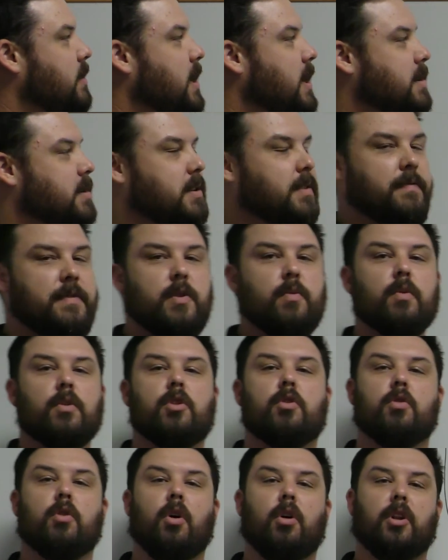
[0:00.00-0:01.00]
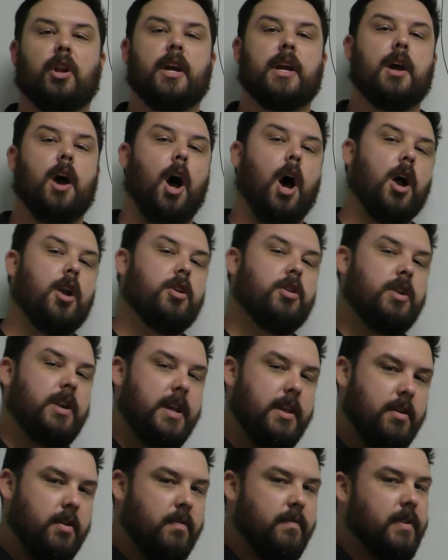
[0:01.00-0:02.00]
is if you were crawling
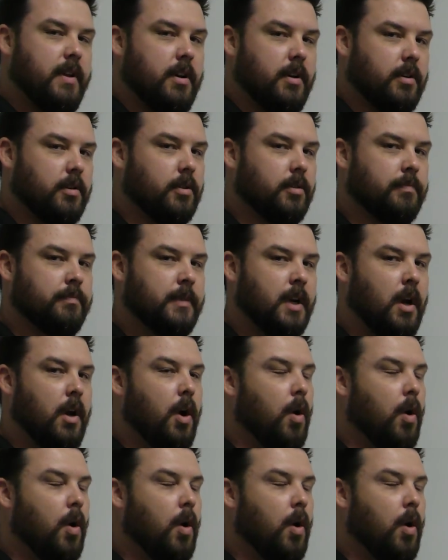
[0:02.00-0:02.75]
underneath your vehicle